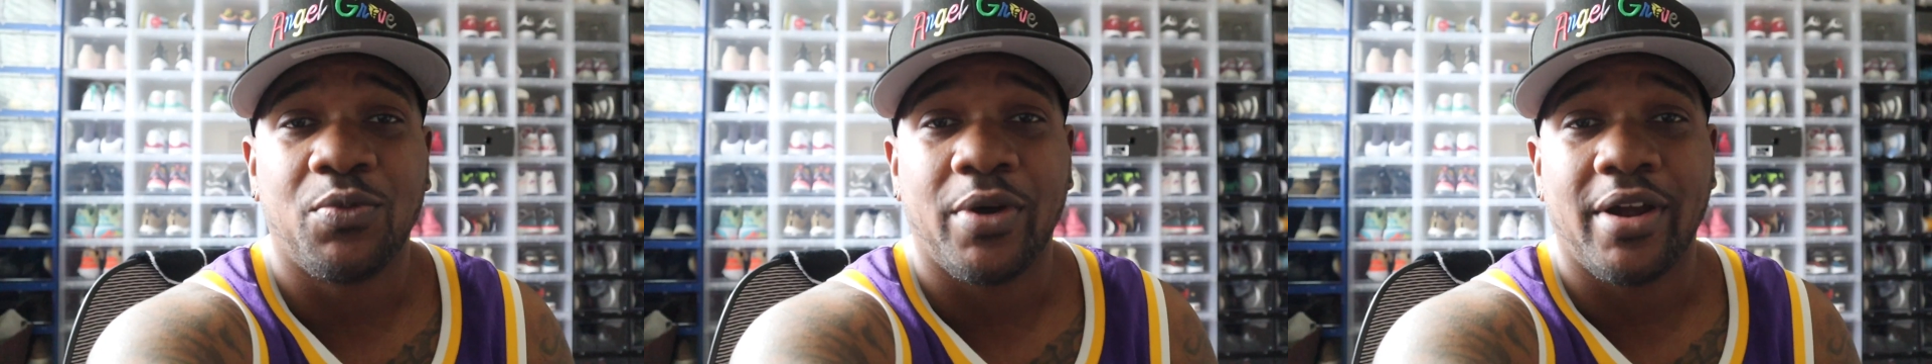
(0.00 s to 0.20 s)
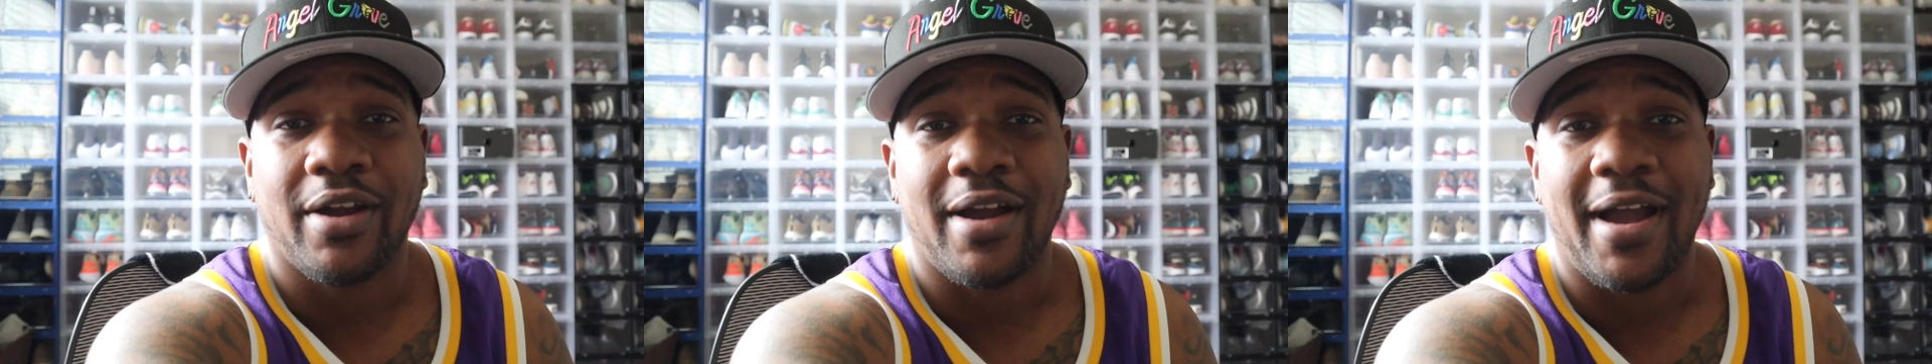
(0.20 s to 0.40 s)

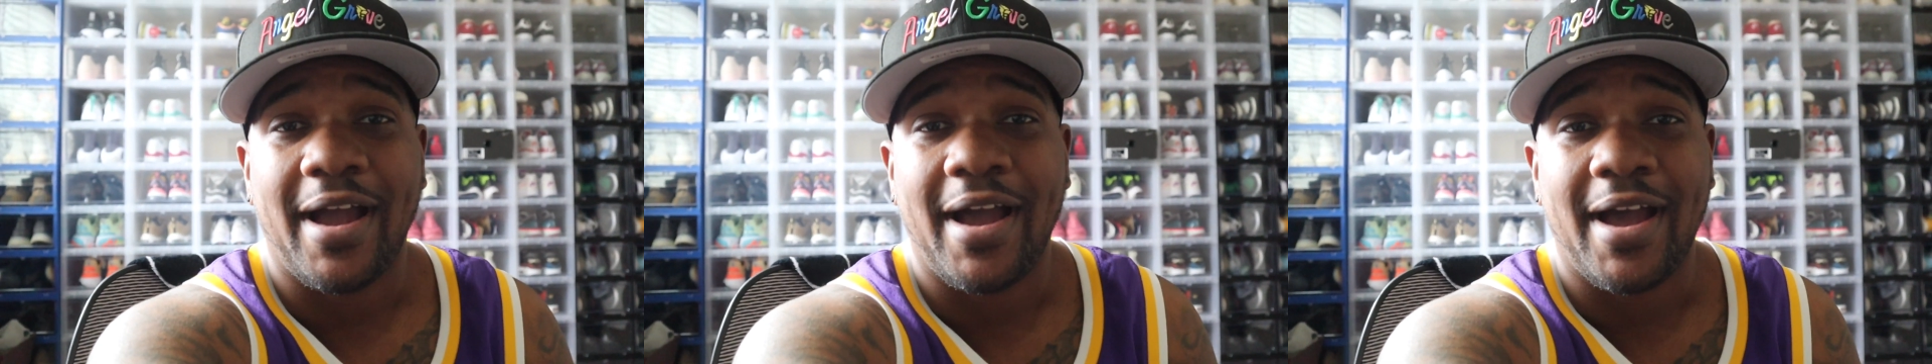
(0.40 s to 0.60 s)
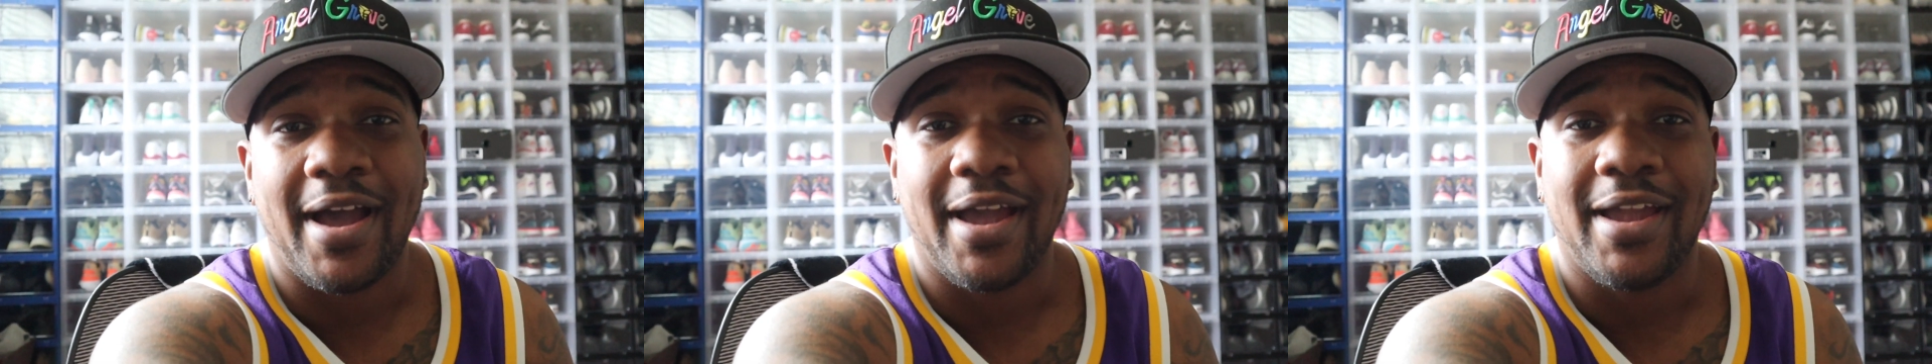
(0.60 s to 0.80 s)
where
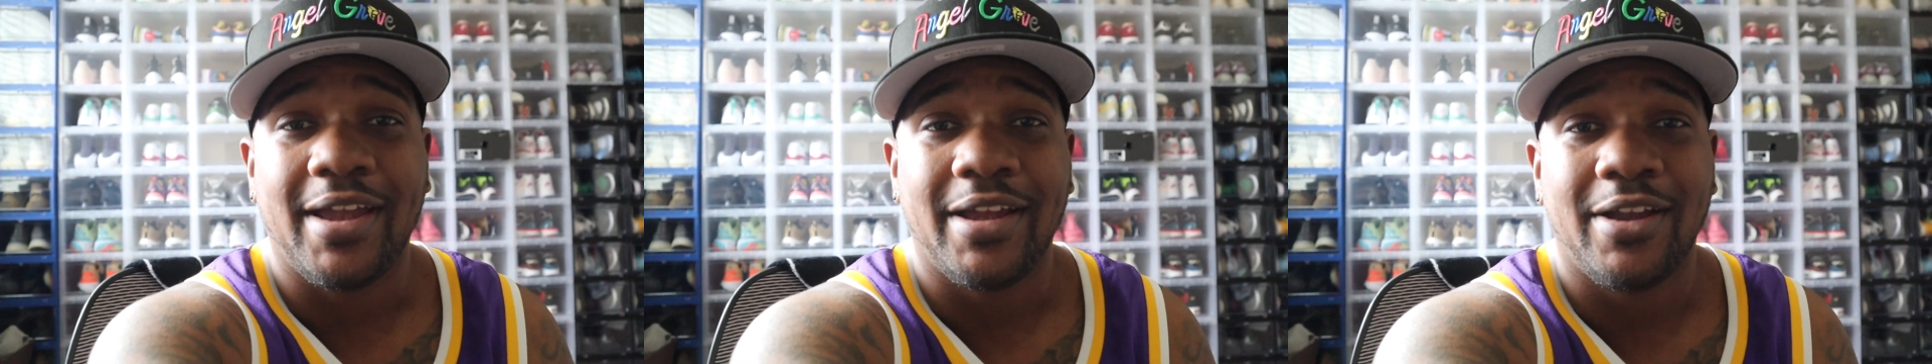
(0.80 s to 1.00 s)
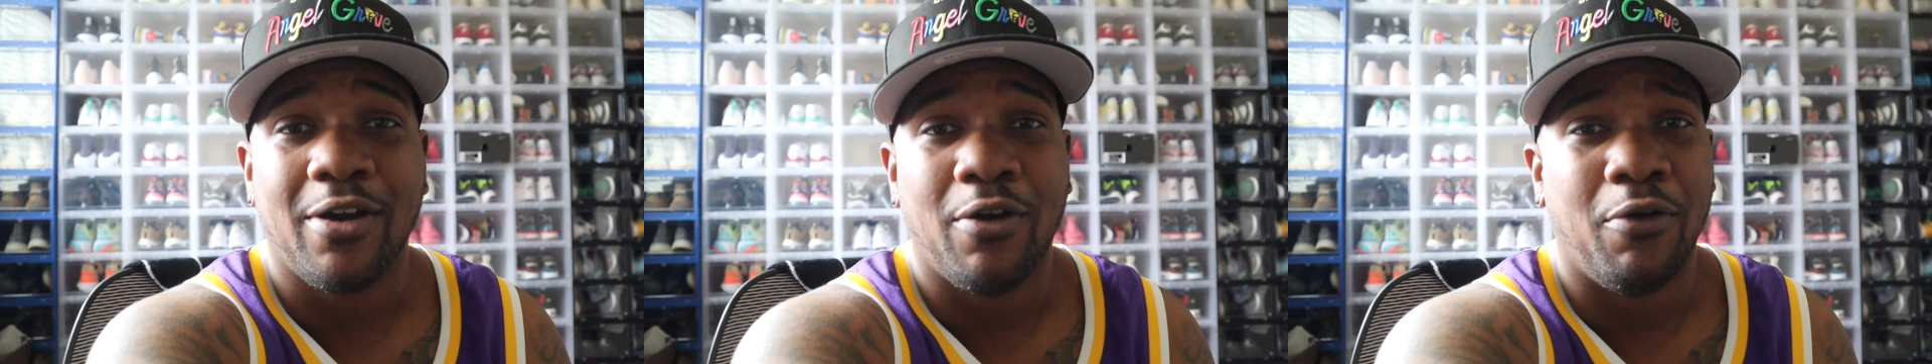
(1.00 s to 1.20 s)

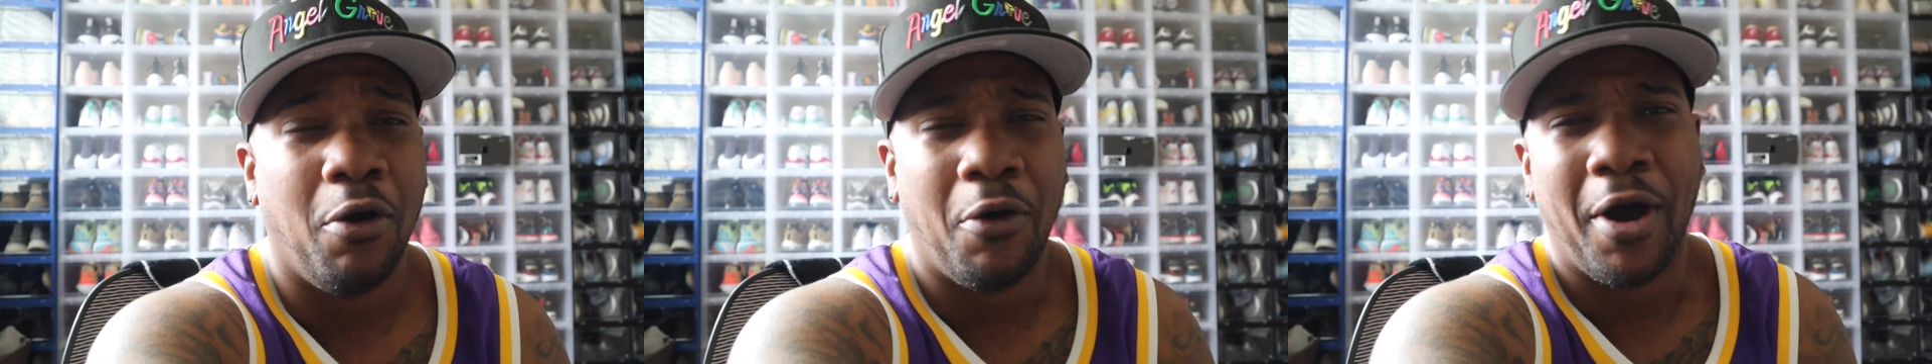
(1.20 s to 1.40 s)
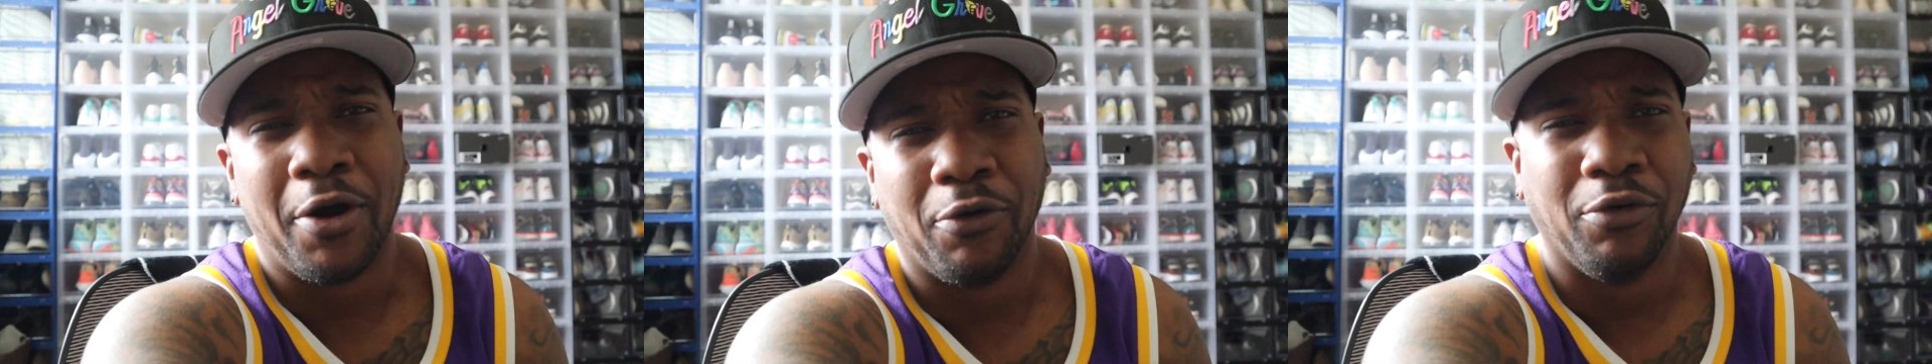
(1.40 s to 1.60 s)
I go,
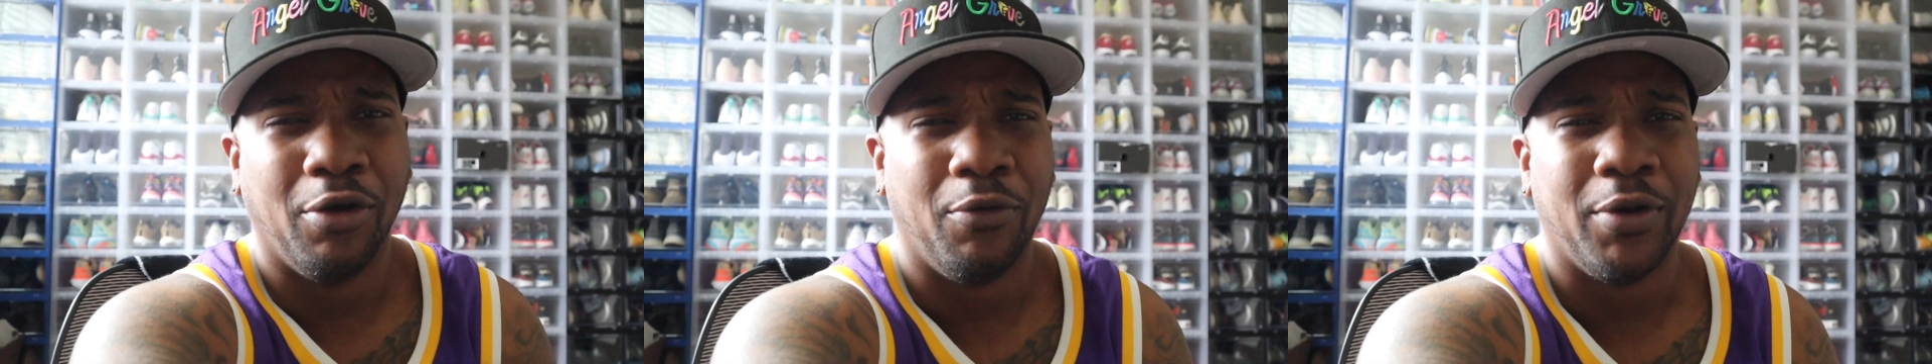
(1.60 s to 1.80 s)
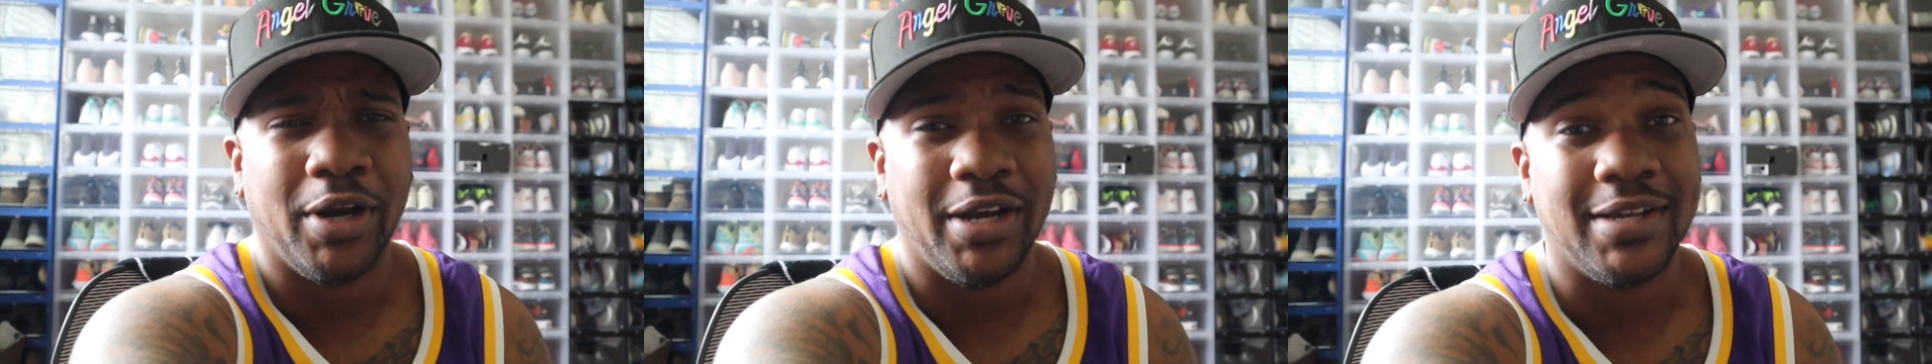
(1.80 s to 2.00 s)
oh, I don't know
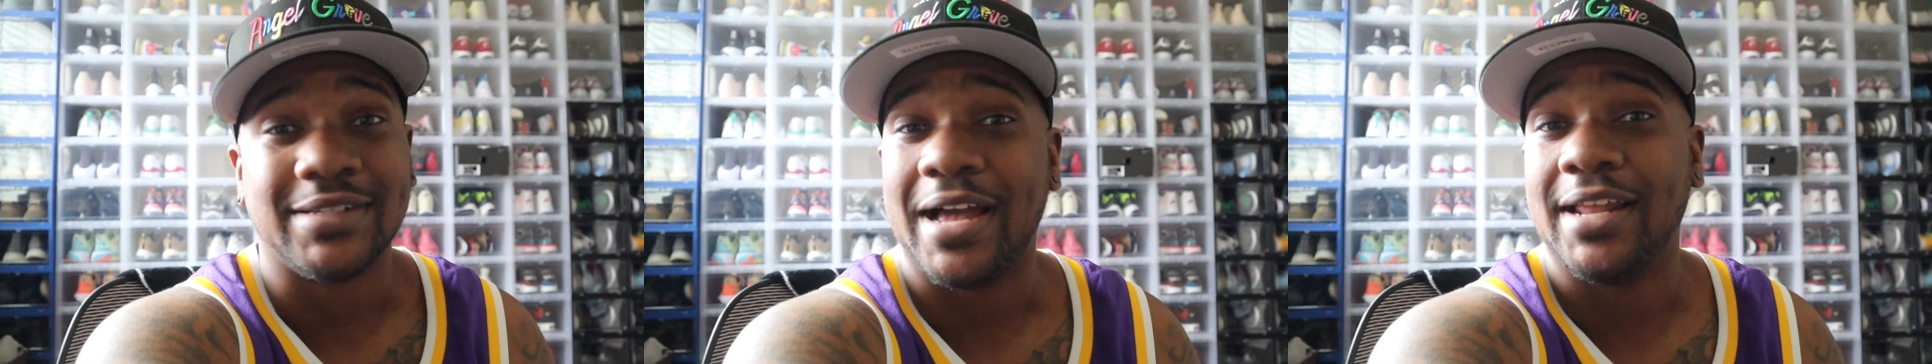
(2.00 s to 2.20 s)
what it is.